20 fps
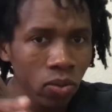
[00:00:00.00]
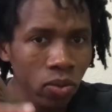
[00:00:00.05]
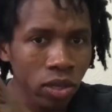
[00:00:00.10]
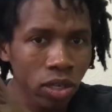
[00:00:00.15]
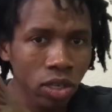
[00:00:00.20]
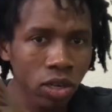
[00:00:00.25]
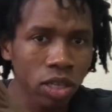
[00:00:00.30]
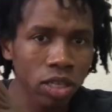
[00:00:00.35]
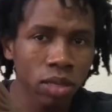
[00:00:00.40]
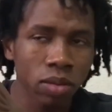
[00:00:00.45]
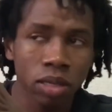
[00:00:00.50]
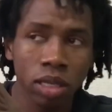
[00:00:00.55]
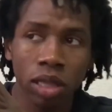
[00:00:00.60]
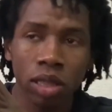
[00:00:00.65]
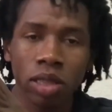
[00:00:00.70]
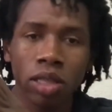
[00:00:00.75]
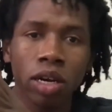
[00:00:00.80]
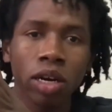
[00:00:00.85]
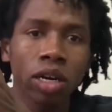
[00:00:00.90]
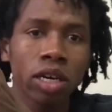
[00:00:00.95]
which goes up to
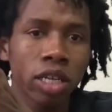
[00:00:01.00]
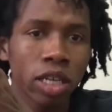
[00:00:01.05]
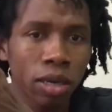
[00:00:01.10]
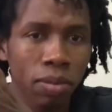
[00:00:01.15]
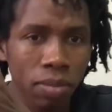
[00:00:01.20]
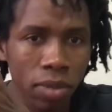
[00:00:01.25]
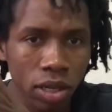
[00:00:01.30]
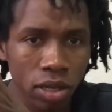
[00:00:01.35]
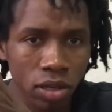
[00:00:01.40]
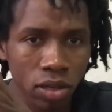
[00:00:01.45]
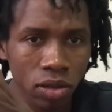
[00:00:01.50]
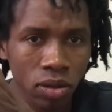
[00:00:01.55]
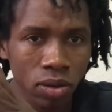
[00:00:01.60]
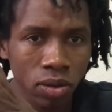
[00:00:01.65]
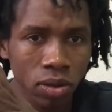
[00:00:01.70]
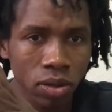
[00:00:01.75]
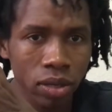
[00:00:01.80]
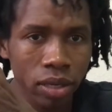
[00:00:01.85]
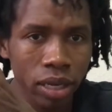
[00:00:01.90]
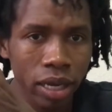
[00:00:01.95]
third year middle
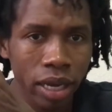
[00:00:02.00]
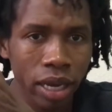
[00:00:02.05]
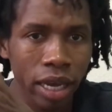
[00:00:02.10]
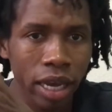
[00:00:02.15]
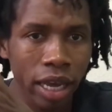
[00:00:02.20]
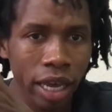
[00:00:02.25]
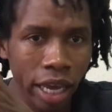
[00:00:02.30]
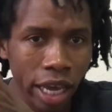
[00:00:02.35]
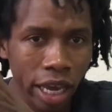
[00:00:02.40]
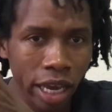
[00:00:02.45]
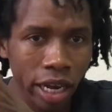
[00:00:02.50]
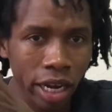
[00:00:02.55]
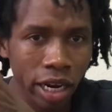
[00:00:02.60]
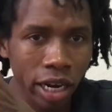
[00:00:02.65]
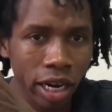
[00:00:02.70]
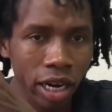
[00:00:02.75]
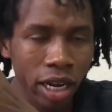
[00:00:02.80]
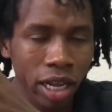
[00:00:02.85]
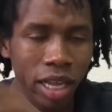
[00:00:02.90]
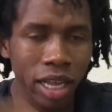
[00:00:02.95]
school
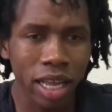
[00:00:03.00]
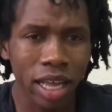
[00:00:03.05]
here,